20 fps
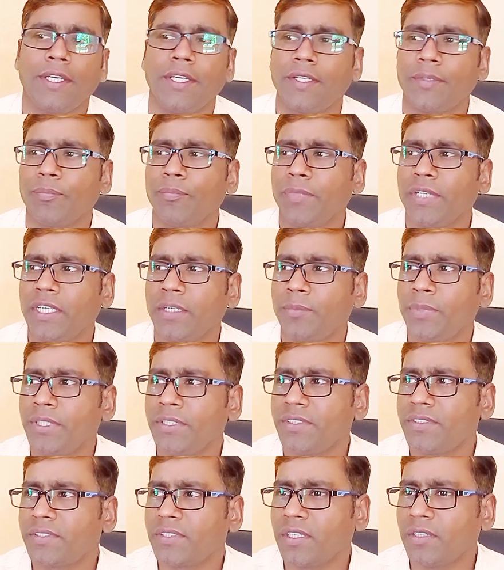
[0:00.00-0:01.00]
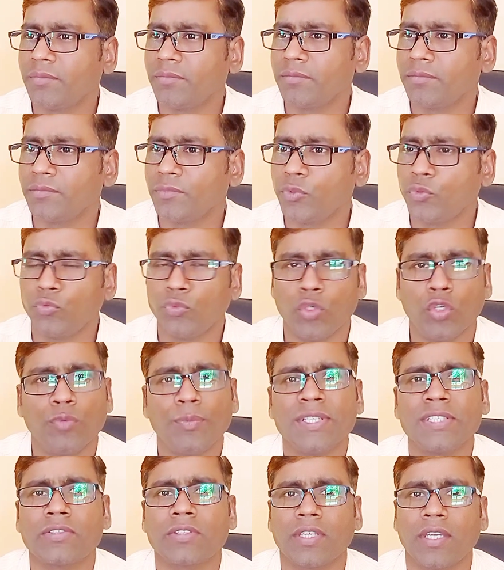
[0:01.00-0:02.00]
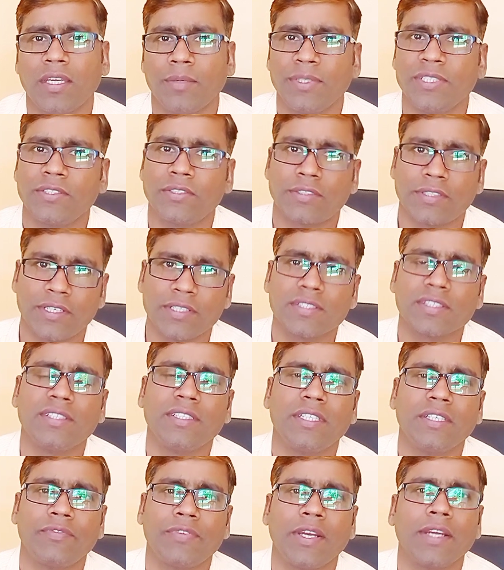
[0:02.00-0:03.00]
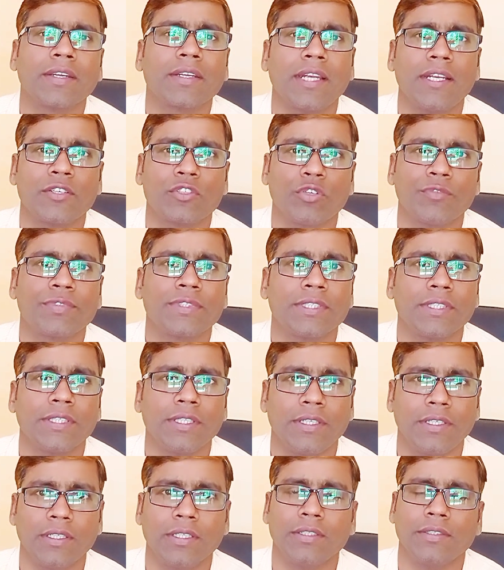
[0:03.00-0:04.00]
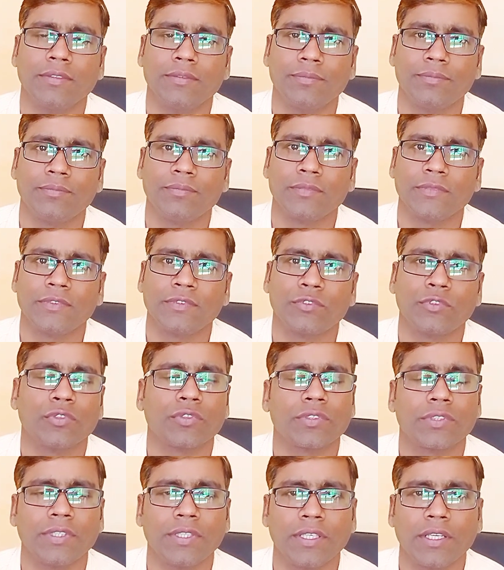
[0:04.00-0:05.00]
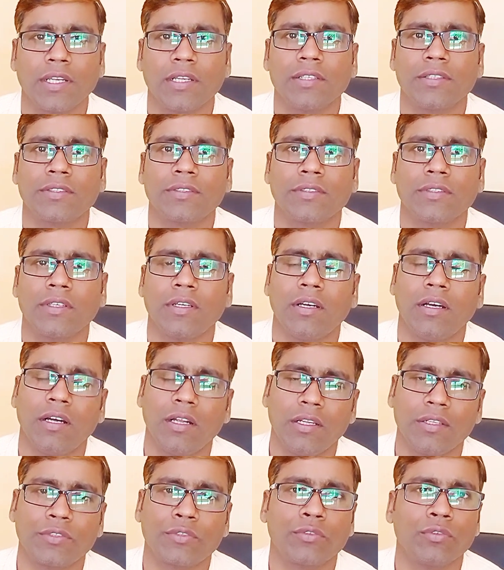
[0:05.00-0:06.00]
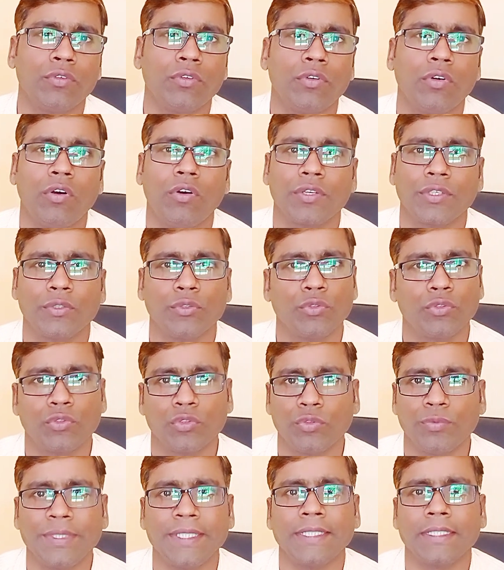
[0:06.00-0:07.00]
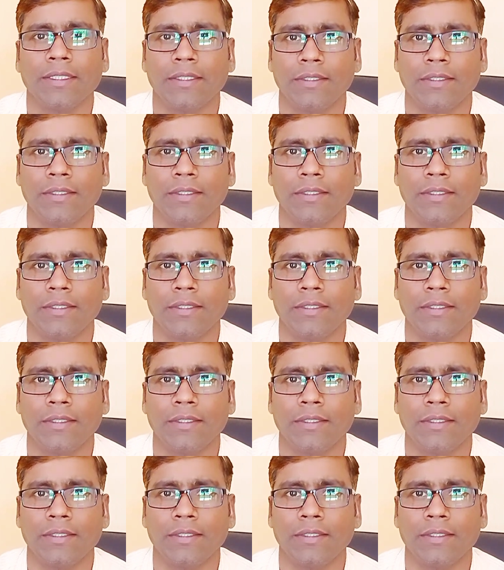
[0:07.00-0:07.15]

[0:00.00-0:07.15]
it may be some women have interest in different kind of serial. So serials also on YouTube in